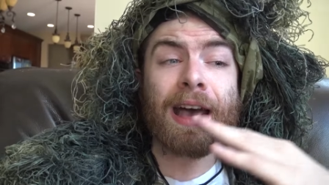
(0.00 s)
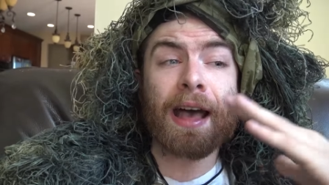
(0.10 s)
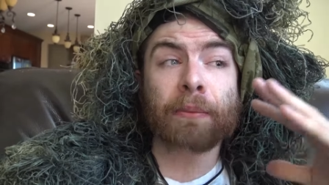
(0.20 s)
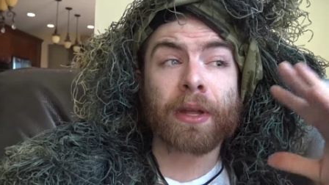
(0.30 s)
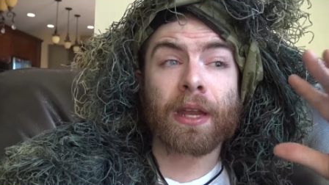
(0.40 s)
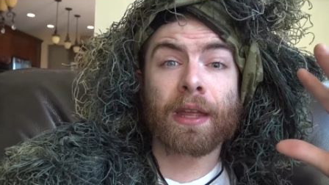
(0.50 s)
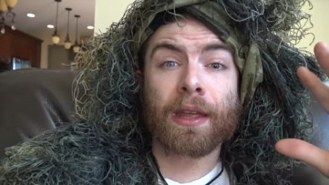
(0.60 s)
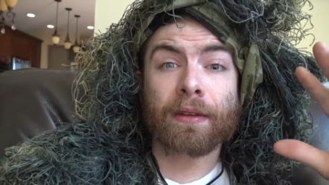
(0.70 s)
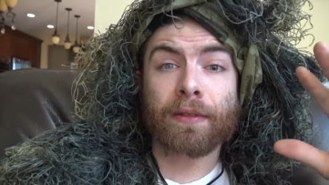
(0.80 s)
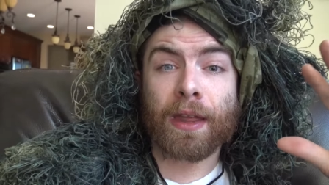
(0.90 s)
I'm gonna
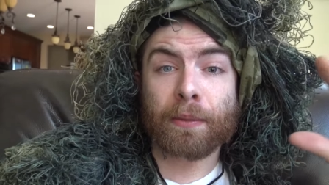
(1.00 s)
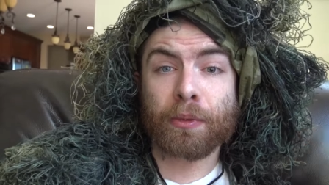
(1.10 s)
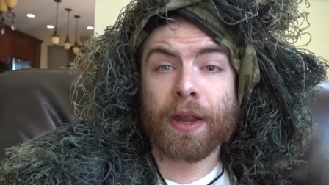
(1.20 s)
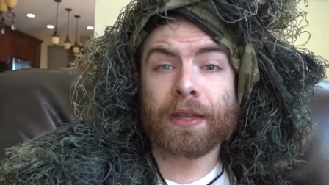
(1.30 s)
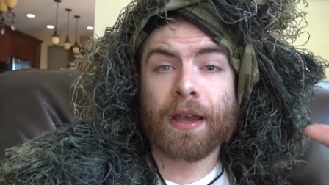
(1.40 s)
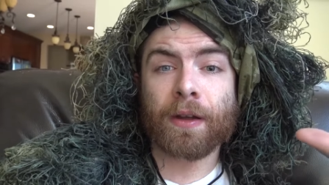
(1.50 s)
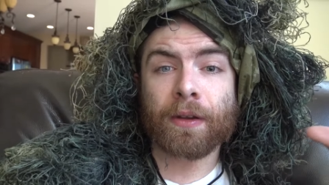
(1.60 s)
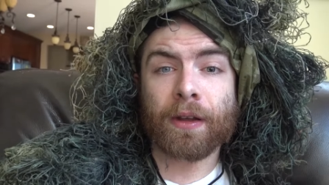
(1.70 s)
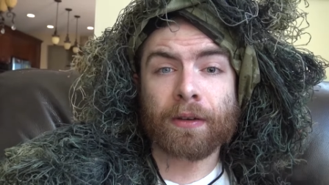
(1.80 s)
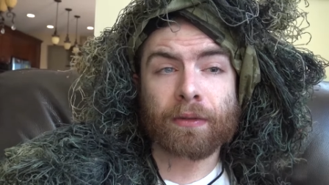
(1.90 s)
give a
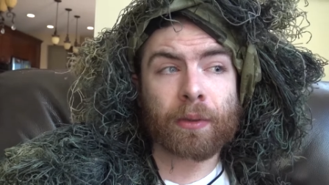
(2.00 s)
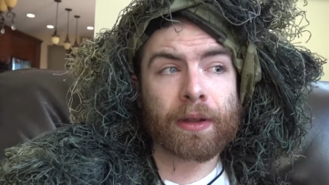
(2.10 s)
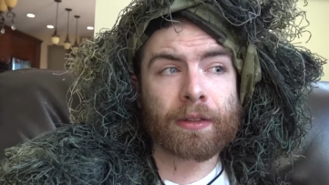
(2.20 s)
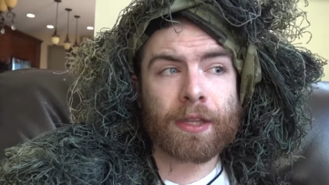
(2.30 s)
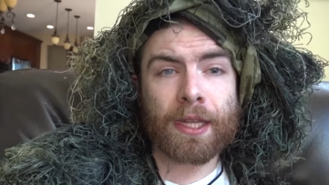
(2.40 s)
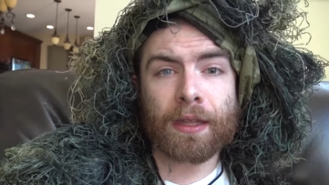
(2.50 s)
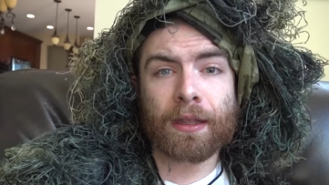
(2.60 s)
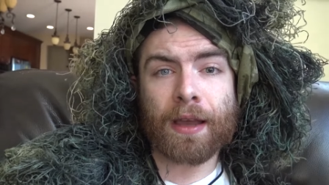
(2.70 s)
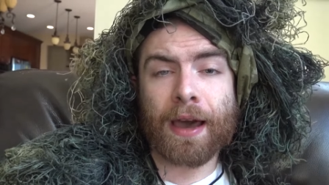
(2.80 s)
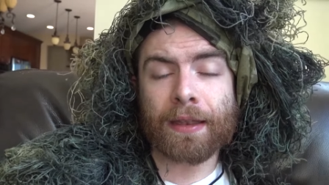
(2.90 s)
breakdown of what
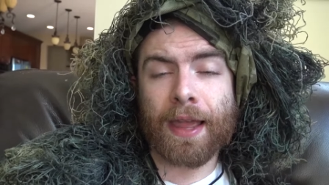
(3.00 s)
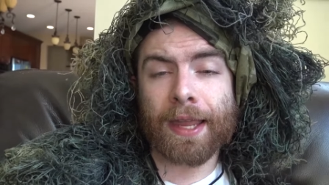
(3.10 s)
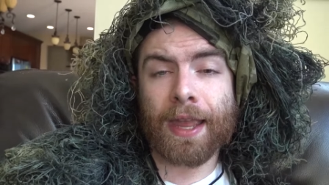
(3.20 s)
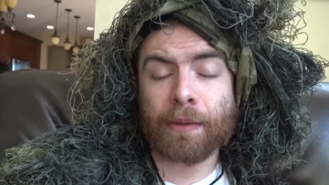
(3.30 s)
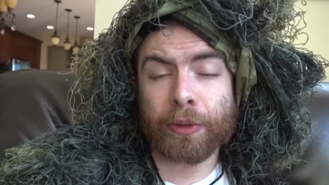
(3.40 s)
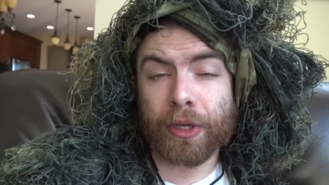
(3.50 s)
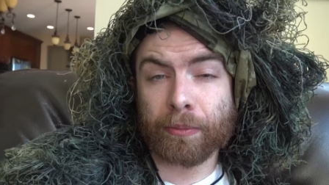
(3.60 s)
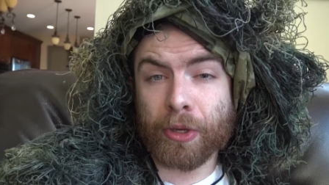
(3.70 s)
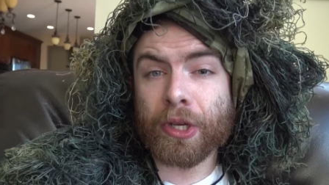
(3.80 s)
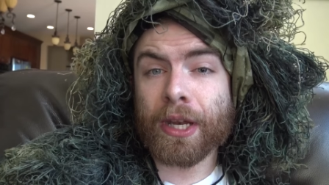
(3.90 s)
the online gaming
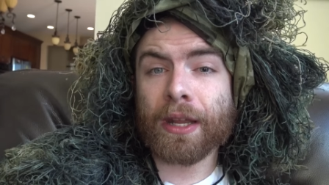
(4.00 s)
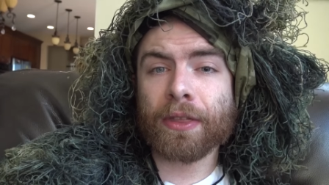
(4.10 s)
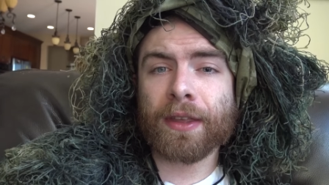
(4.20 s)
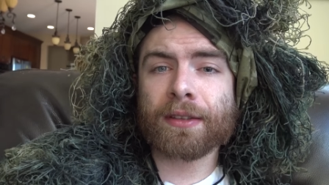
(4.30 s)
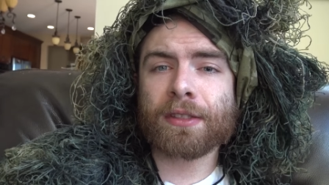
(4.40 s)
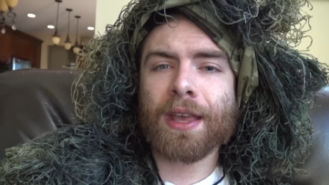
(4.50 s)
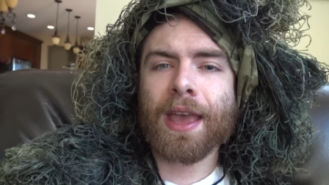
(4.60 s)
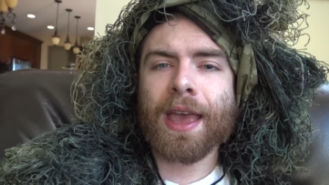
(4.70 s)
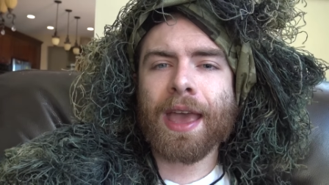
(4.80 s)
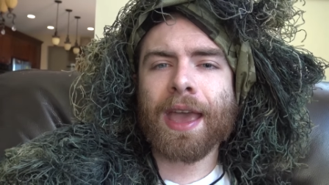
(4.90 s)
community thinks,
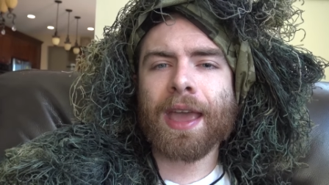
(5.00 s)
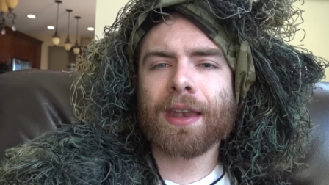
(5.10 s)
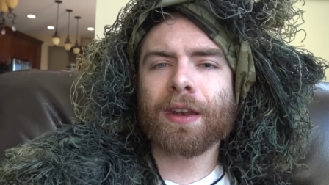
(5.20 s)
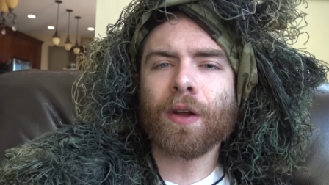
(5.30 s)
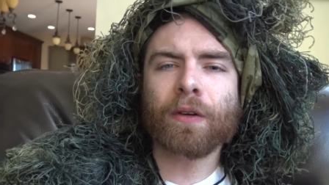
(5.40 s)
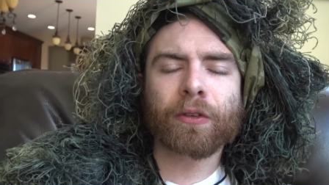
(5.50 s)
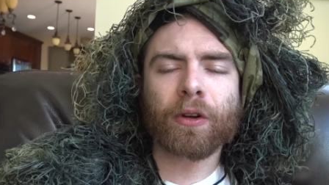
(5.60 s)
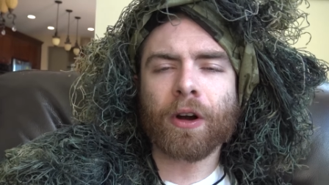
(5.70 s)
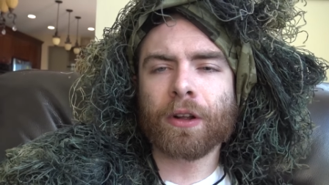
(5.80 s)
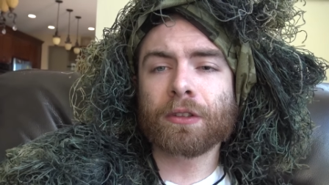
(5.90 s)
and an
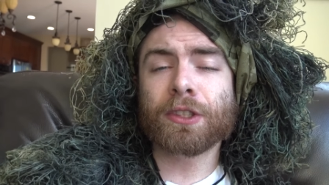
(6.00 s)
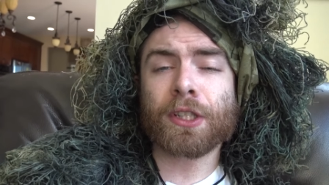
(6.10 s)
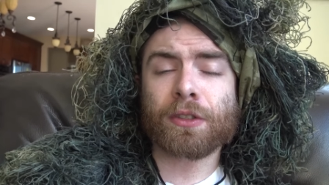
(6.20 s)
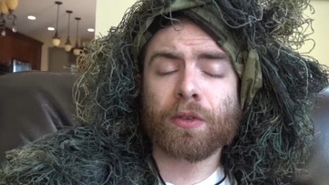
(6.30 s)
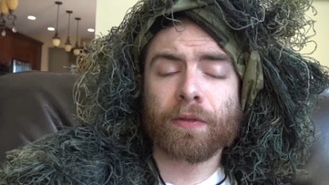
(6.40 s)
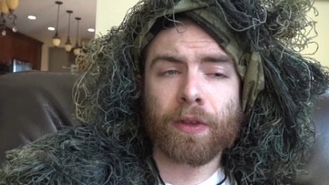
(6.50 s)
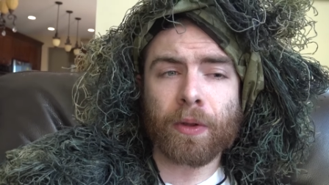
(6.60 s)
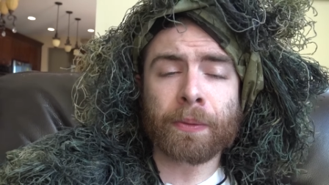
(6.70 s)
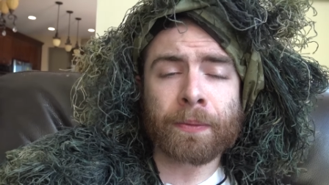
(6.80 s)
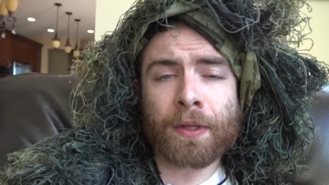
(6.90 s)
overall just
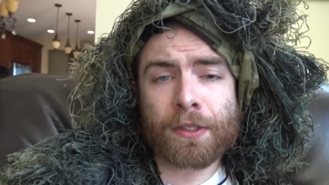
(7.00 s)
review.